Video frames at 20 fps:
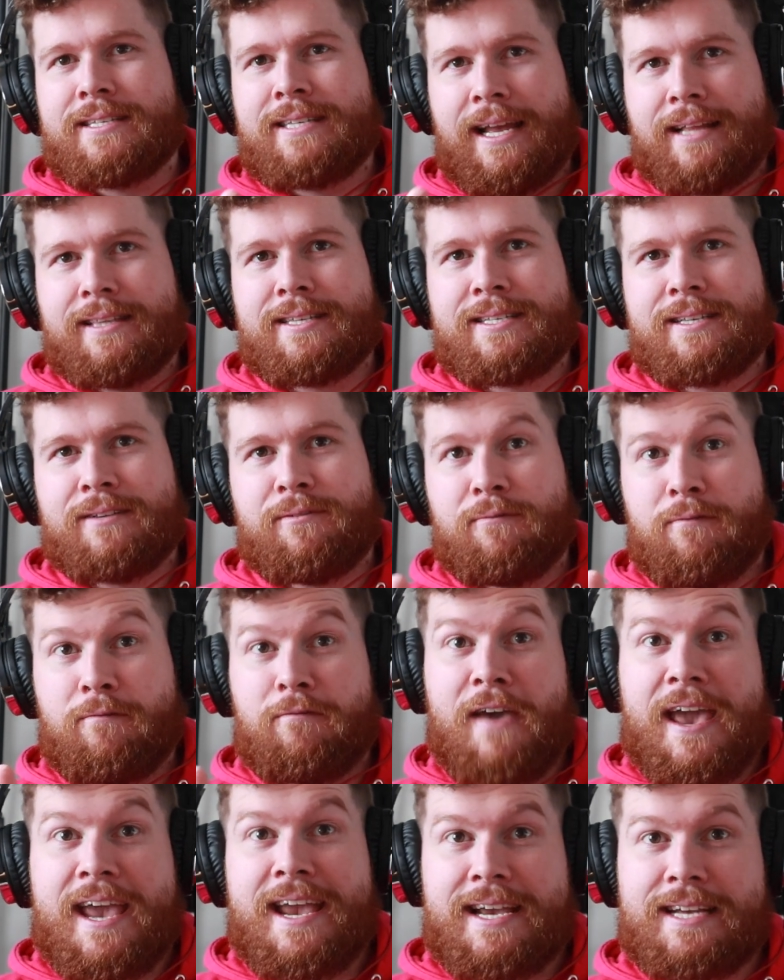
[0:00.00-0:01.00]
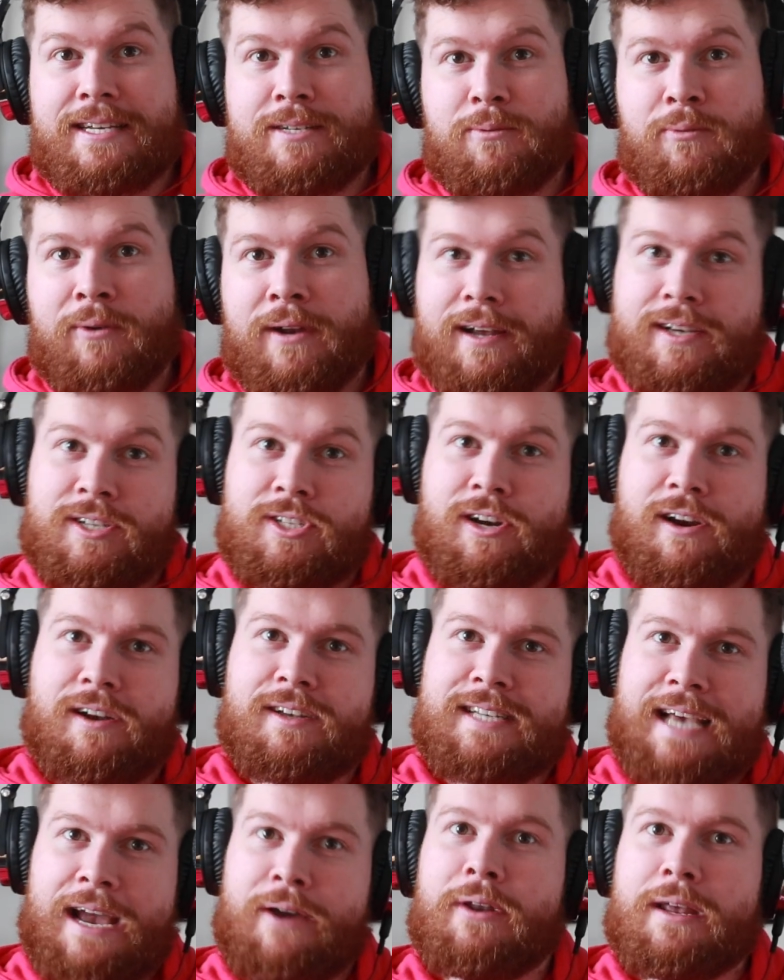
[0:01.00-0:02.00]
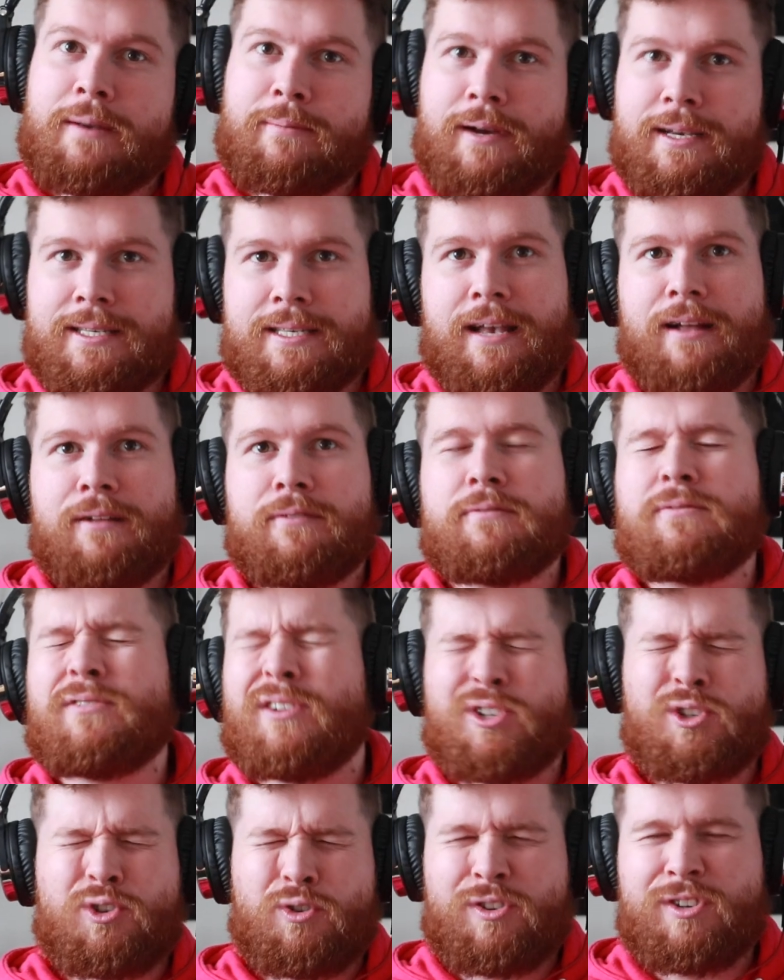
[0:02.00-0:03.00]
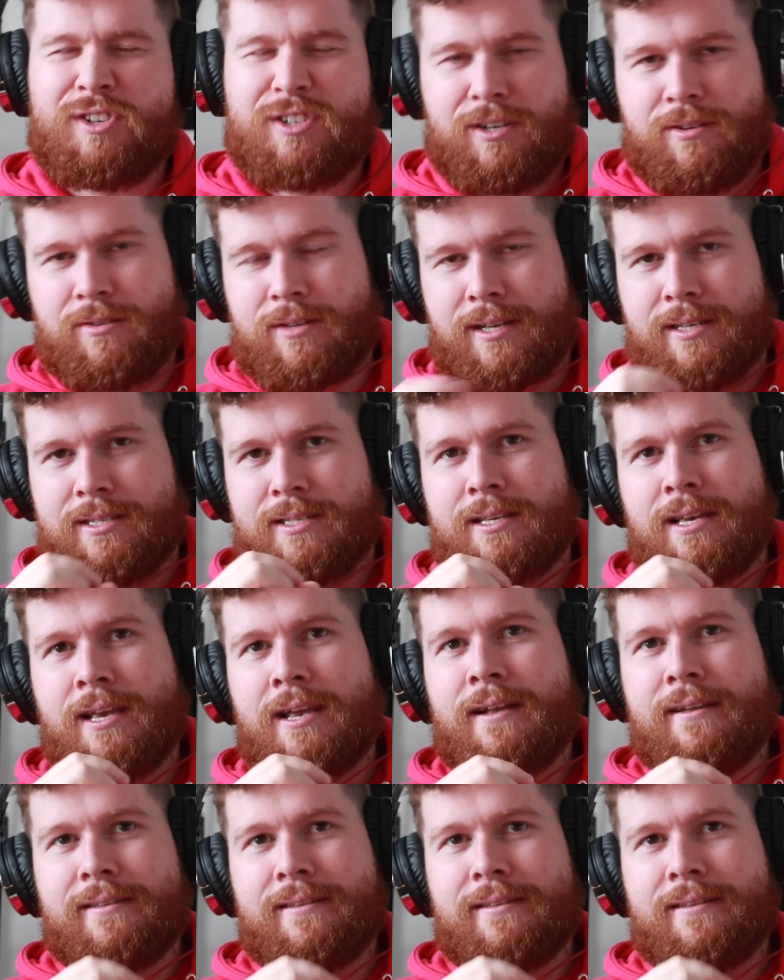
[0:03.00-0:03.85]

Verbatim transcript: tends to fade when I start doubting myself. Shouldn't do this.